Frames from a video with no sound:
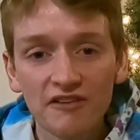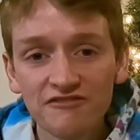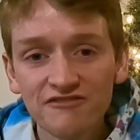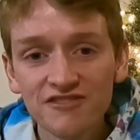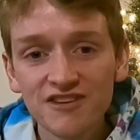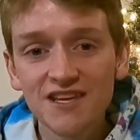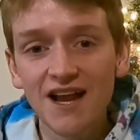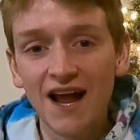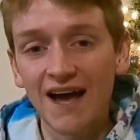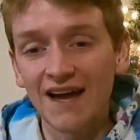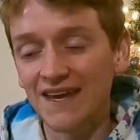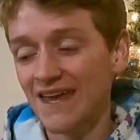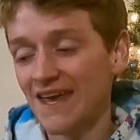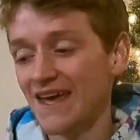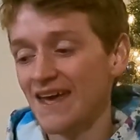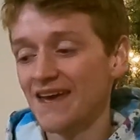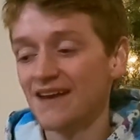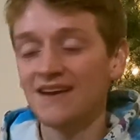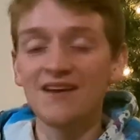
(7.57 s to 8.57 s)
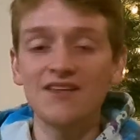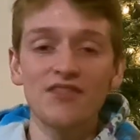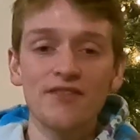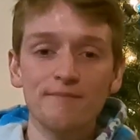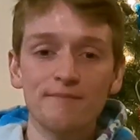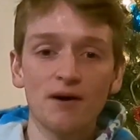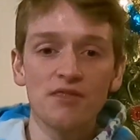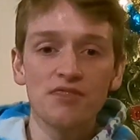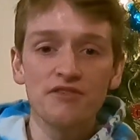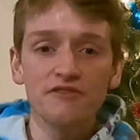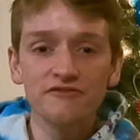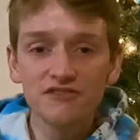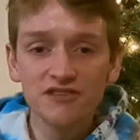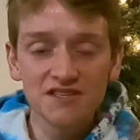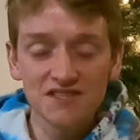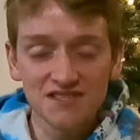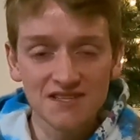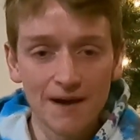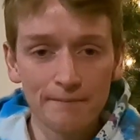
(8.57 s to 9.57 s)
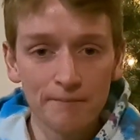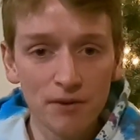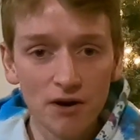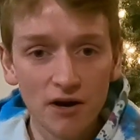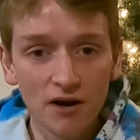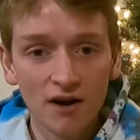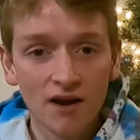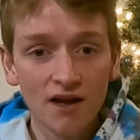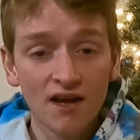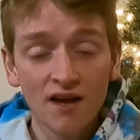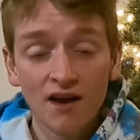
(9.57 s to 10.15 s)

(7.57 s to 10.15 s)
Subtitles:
feet I can in the month of December.